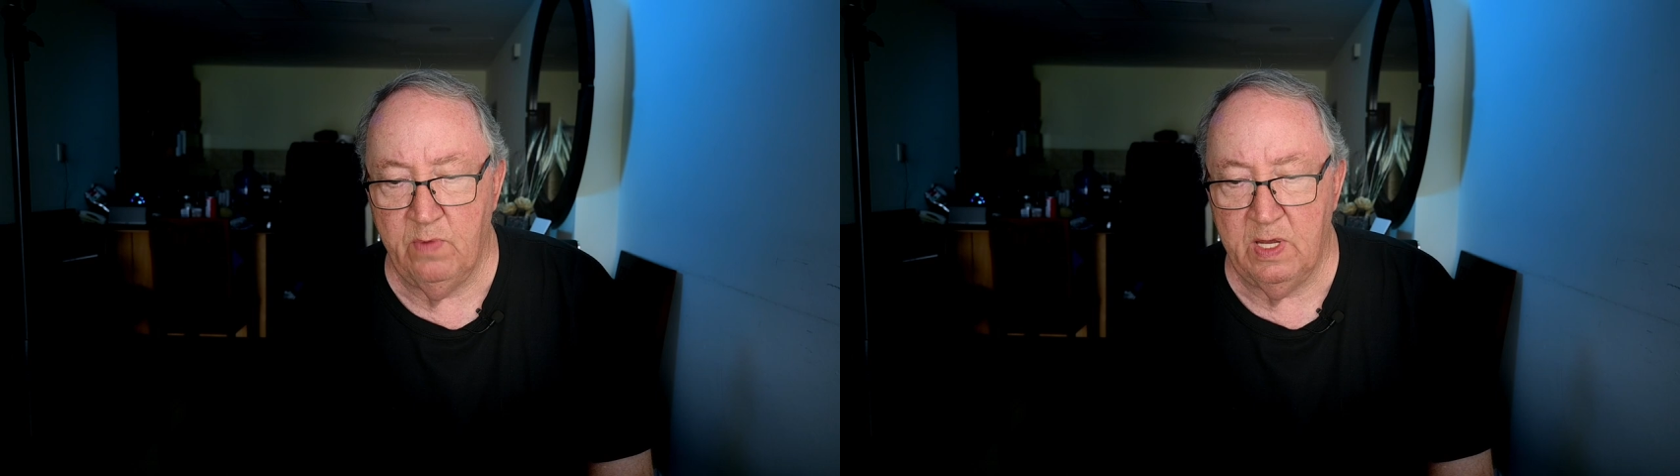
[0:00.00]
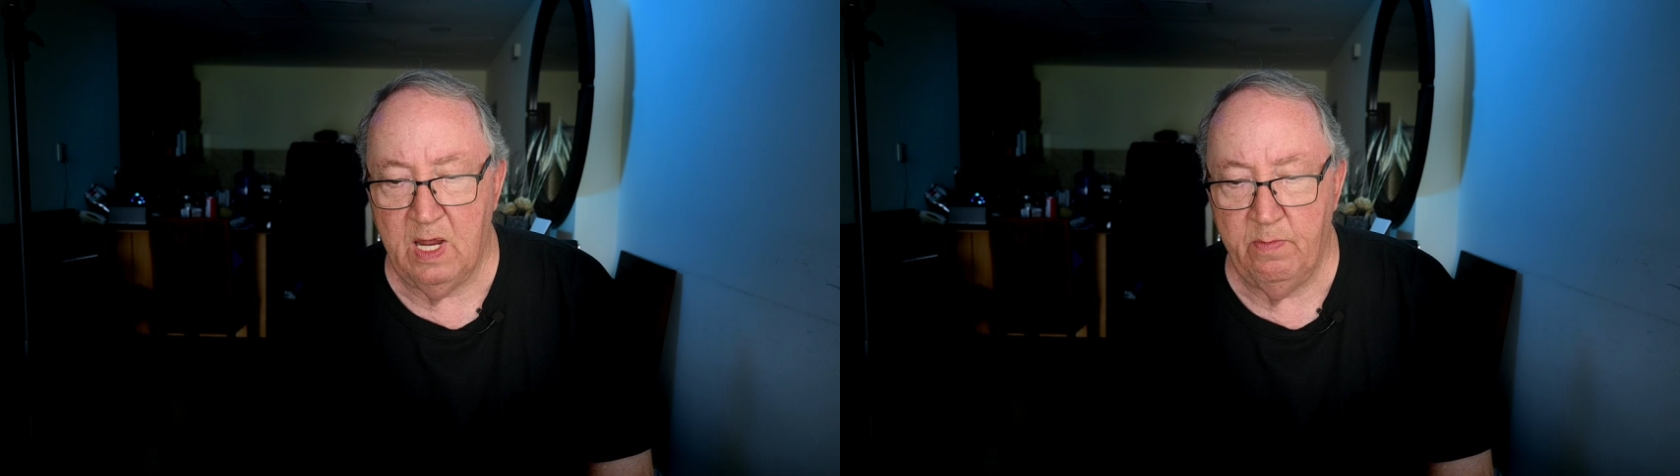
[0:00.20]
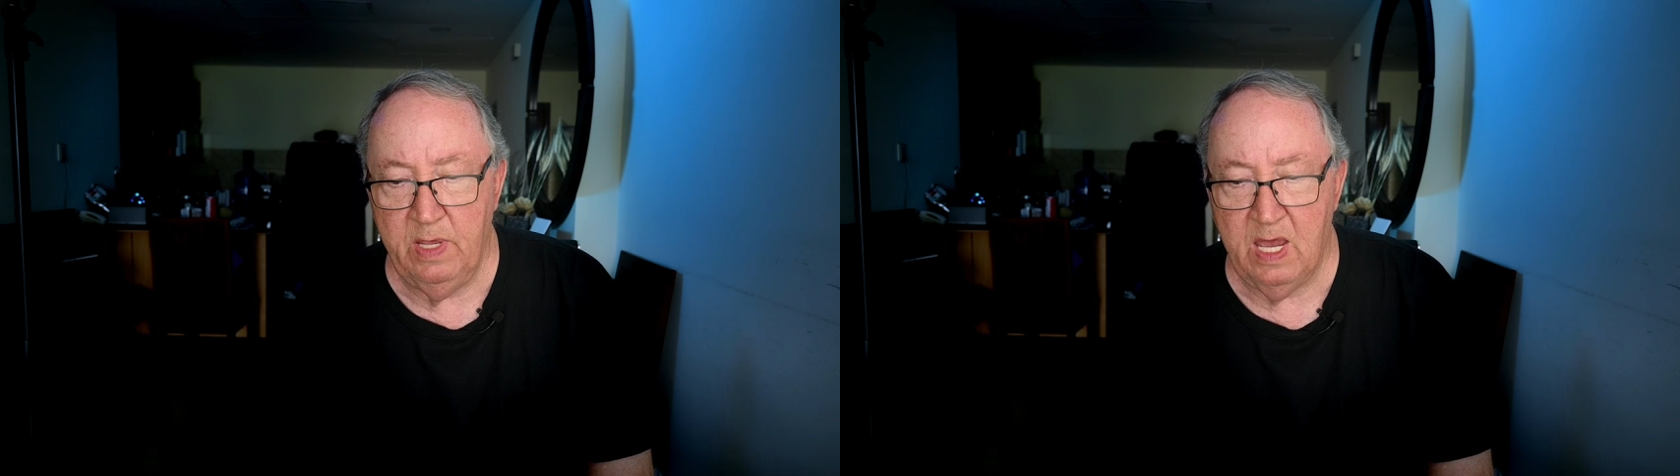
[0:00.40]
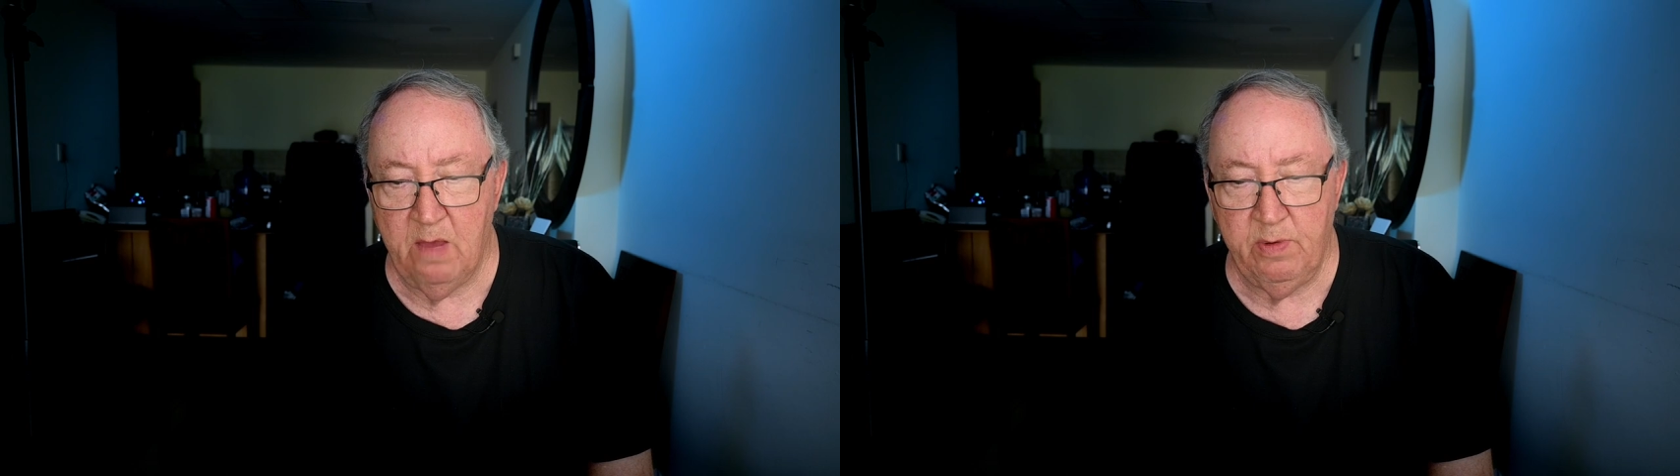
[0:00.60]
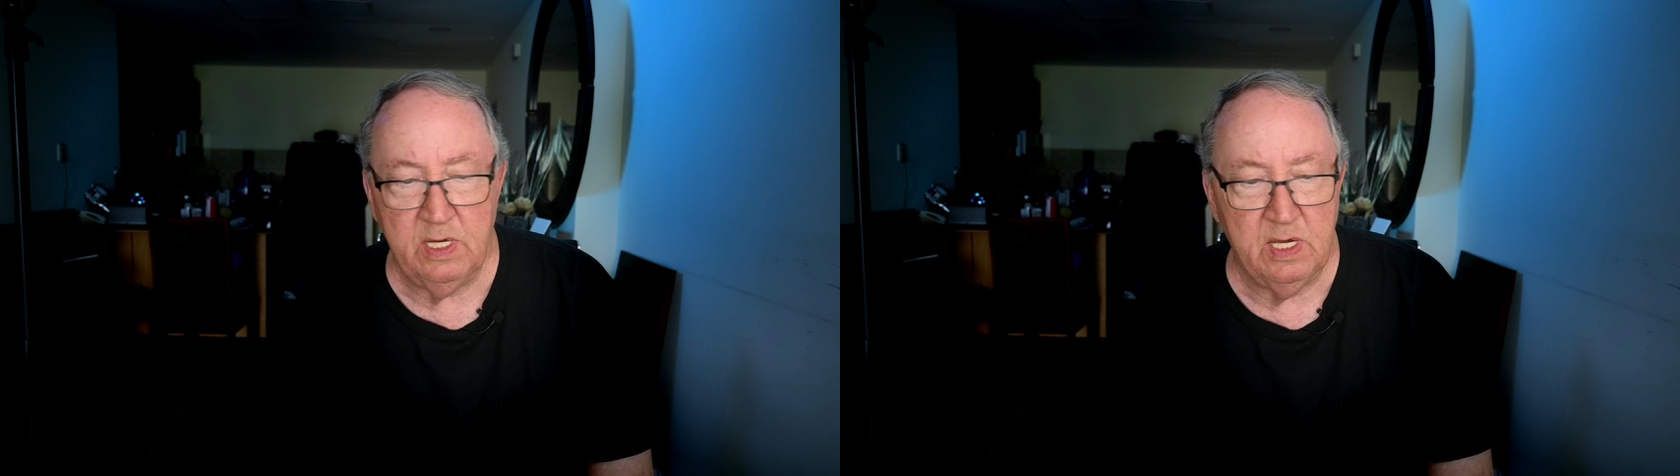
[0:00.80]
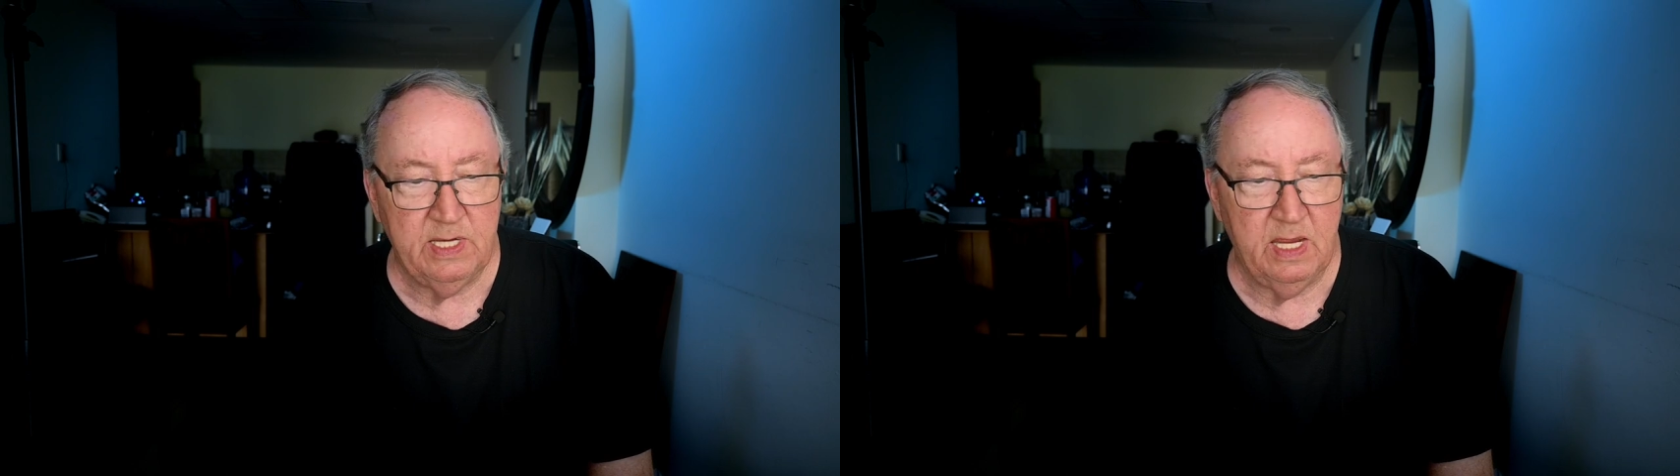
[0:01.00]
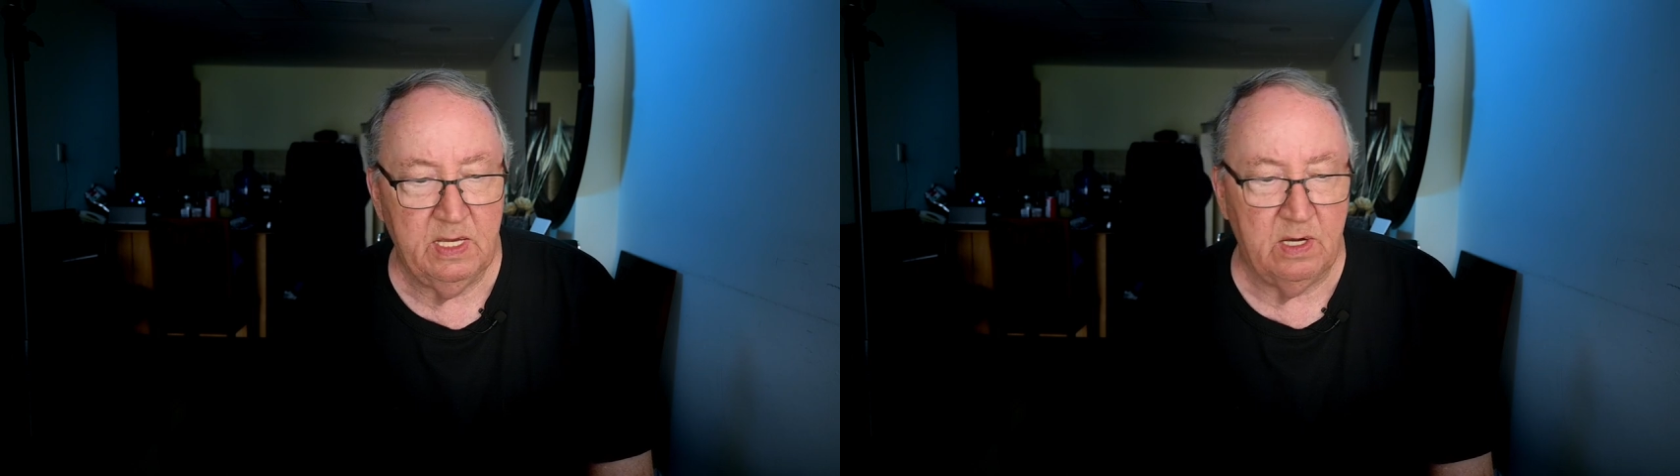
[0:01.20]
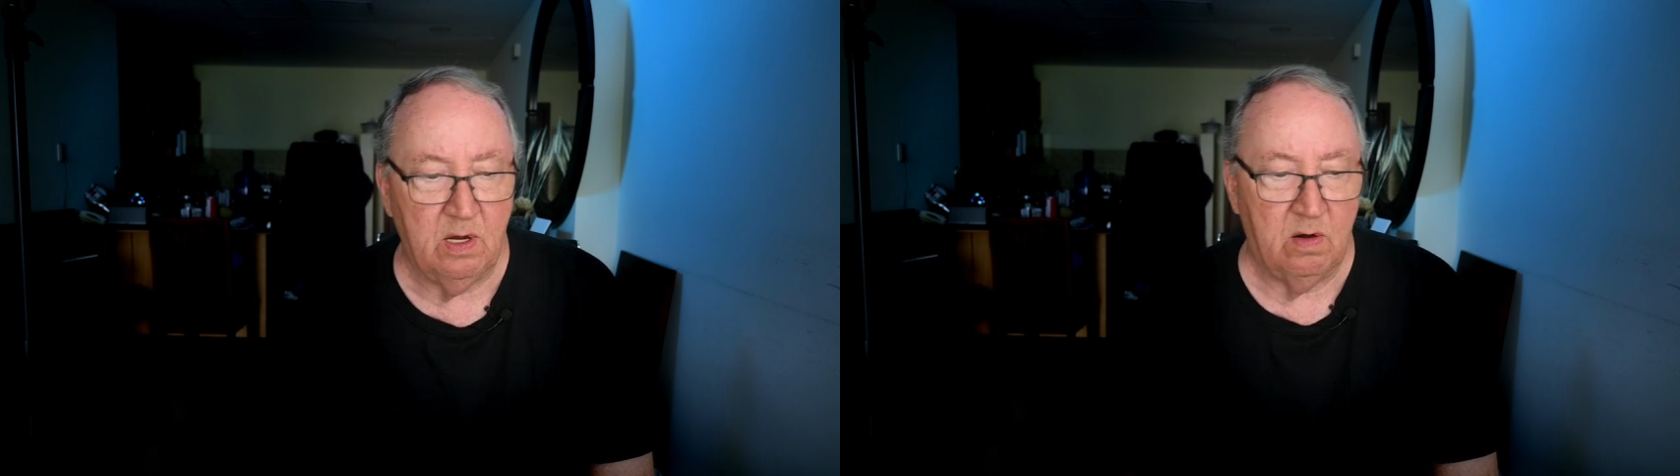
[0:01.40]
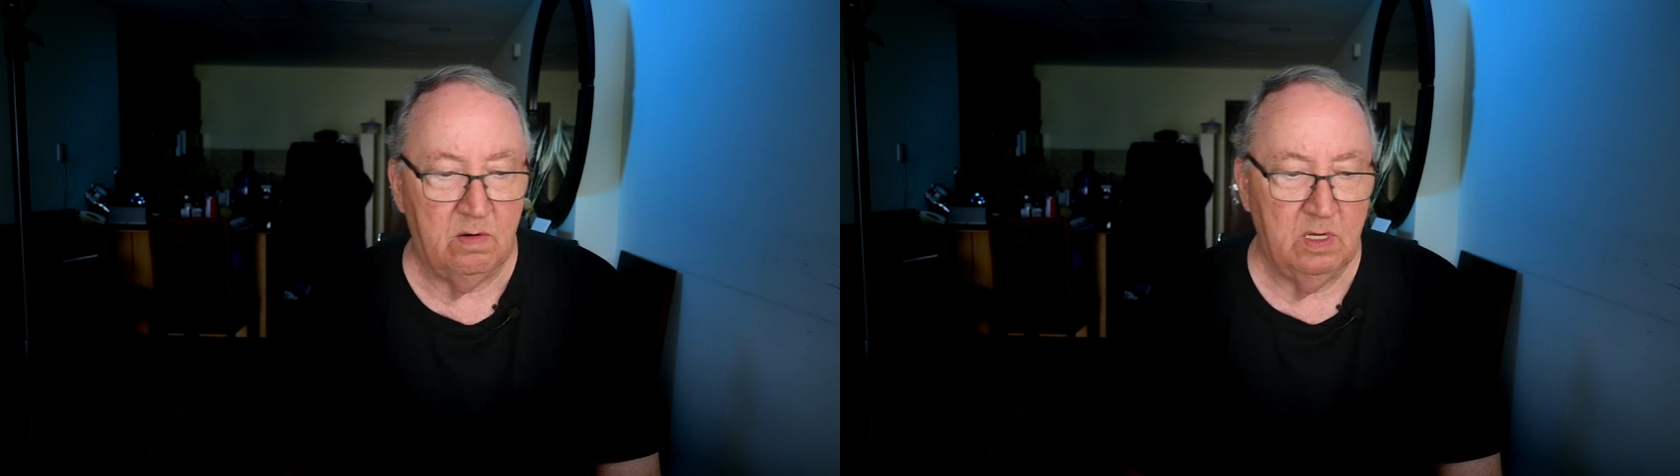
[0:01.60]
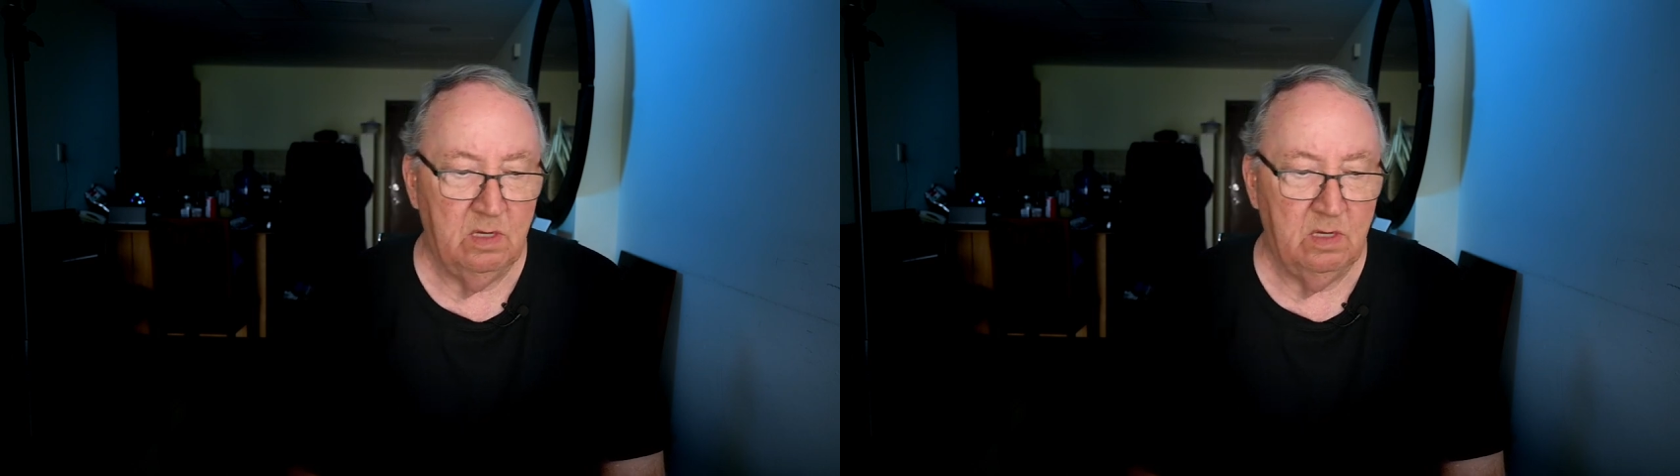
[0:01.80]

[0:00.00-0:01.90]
but I'll be happy to take it all.